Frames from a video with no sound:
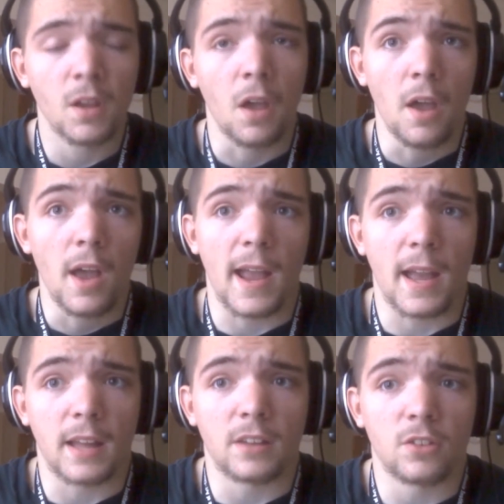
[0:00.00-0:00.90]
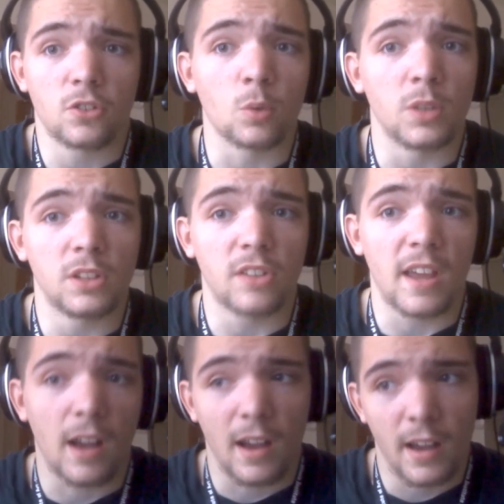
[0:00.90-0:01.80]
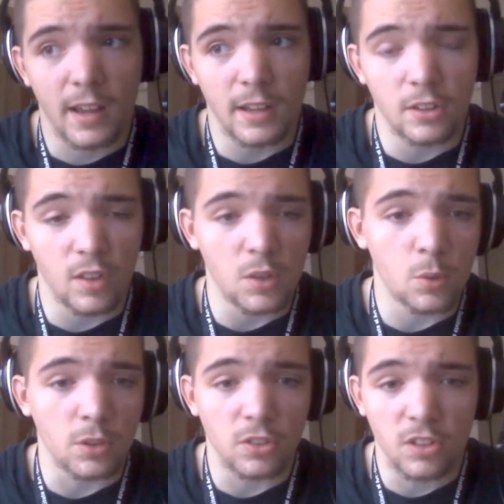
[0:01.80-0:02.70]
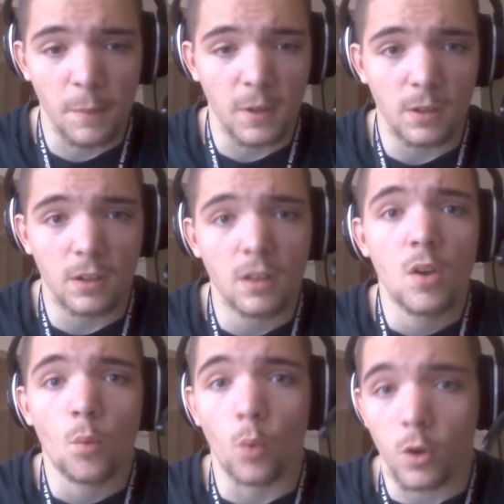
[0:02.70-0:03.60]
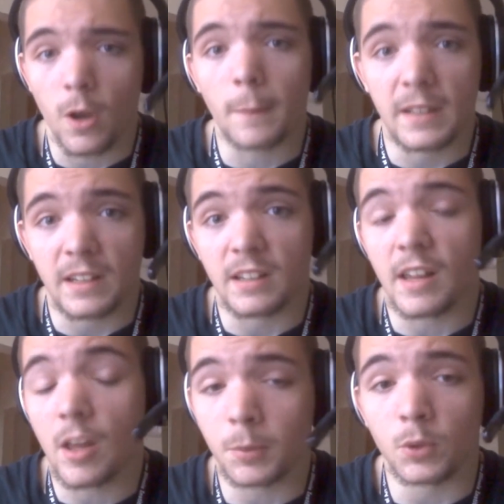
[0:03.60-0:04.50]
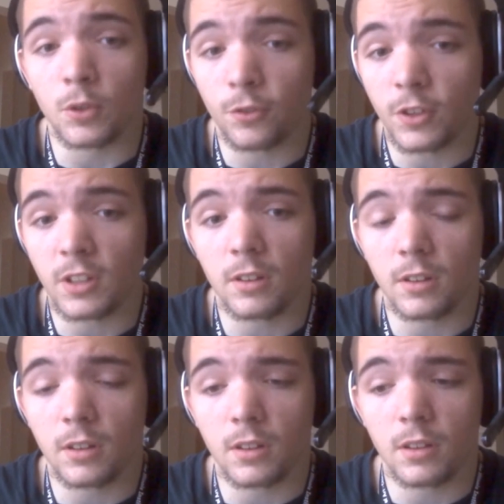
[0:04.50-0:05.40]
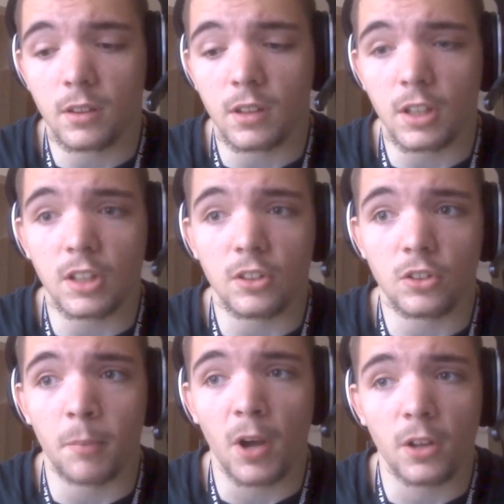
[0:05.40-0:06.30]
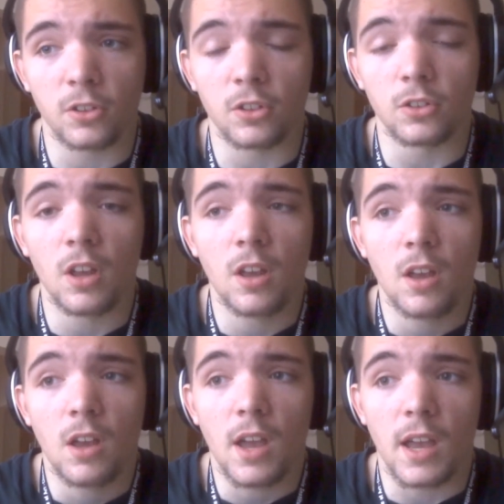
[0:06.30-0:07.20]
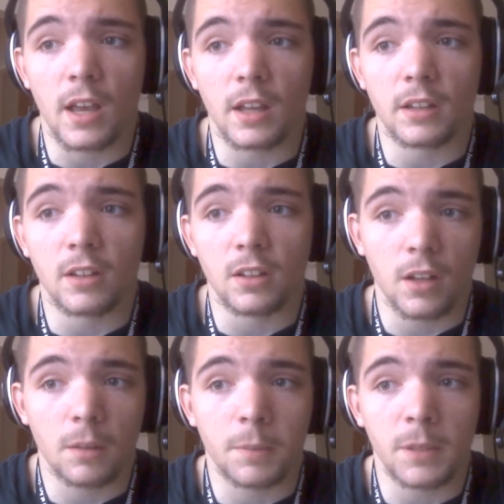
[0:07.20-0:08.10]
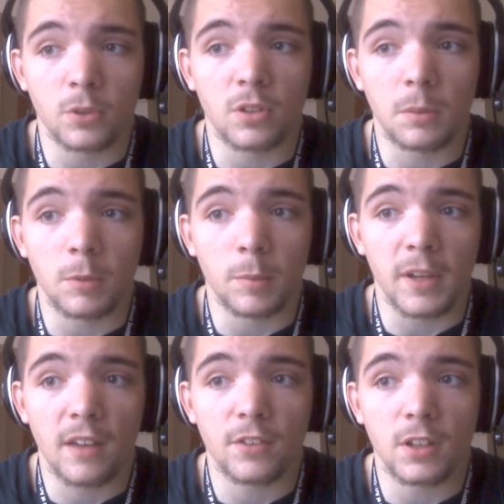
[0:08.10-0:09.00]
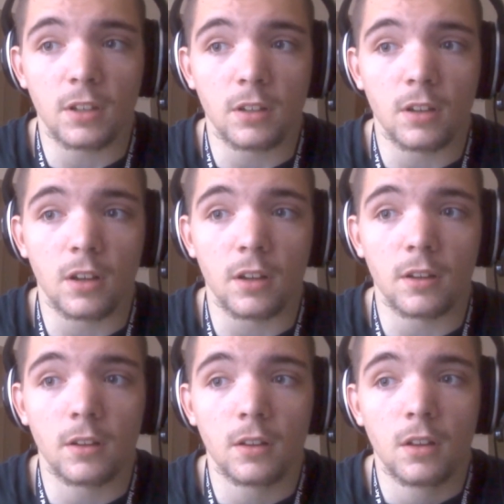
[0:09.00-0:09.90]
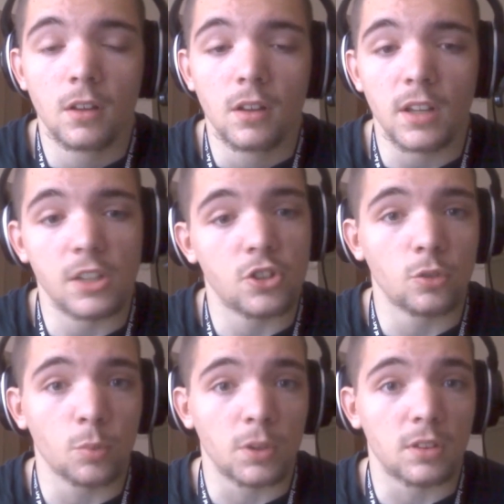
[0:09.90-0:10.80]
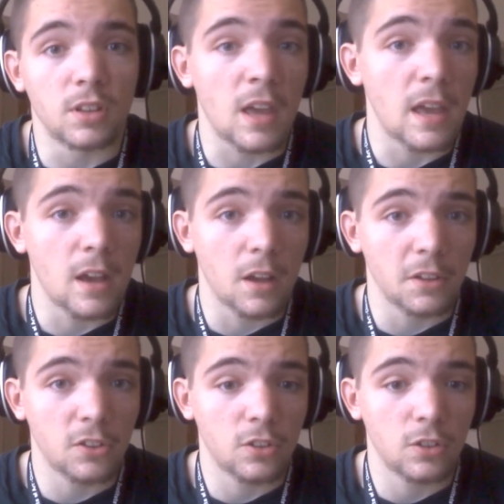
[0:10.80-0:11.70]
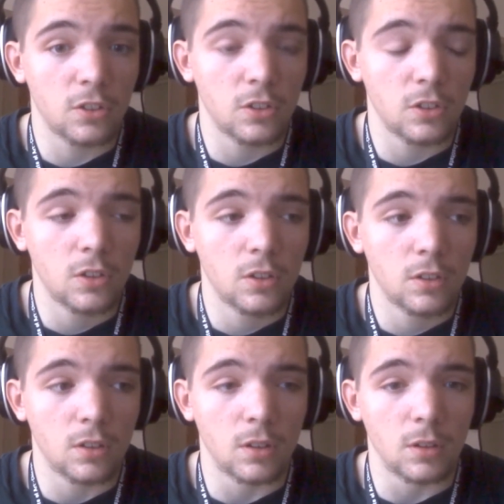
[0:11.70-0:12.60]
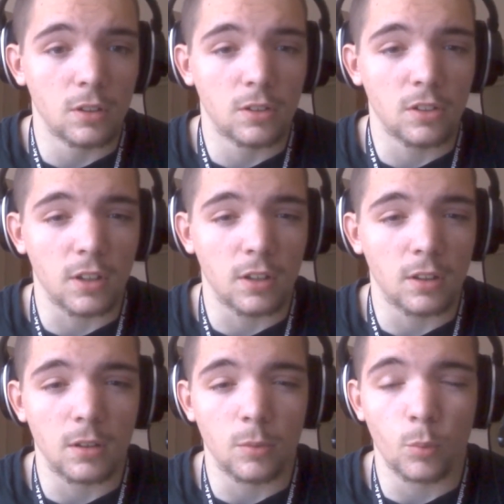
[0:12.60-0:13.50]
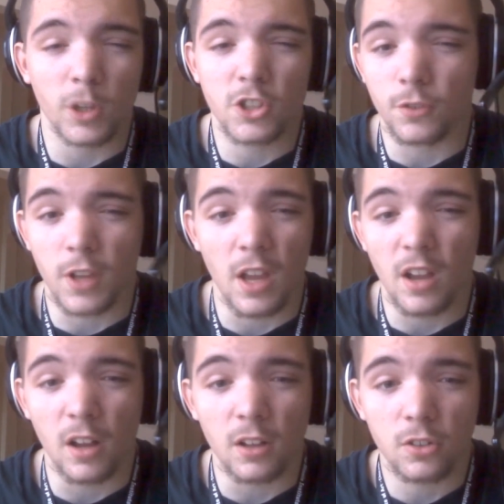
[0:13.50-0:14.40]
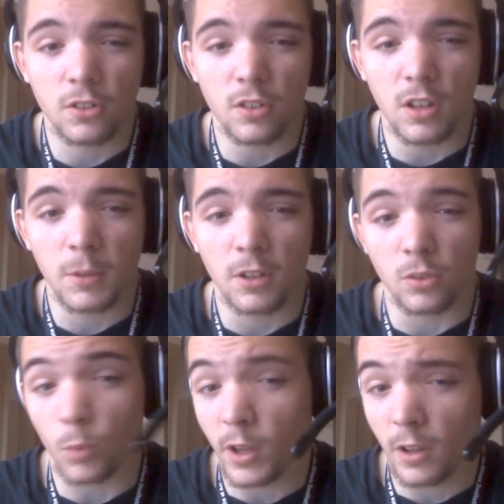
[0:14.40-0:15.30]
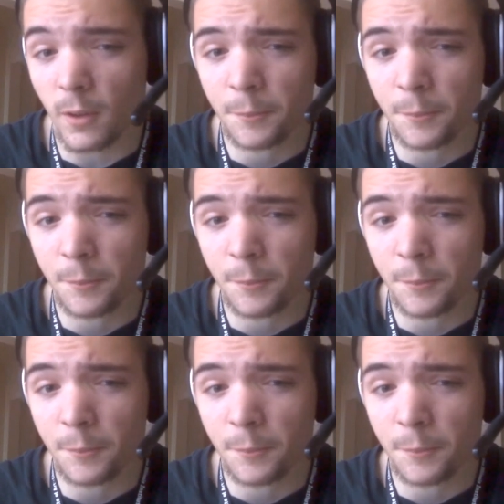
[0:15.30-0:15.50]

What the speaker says: and so these AIs that you can summon will come in and help you defeat these bosses, and a lot of people seem to be having issues with the chaos. It's like the Witch of Chaos demon as well,